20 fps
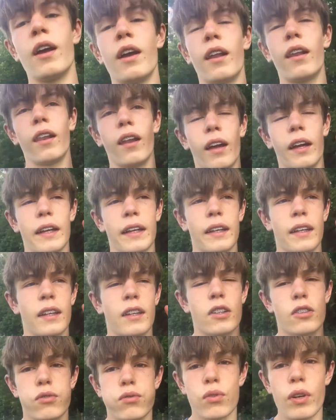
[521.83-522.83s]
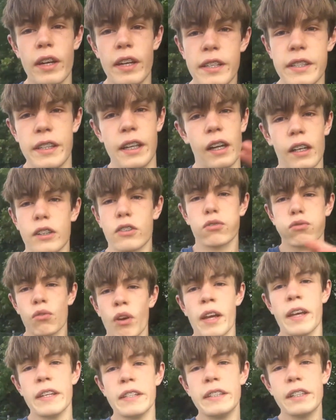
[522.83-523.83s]
like crazy
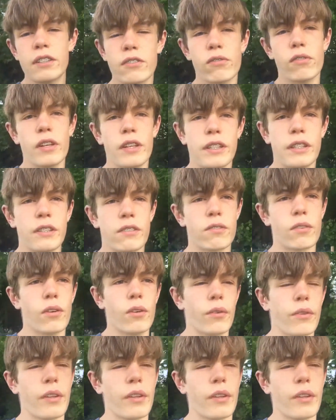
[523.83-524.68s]
growth,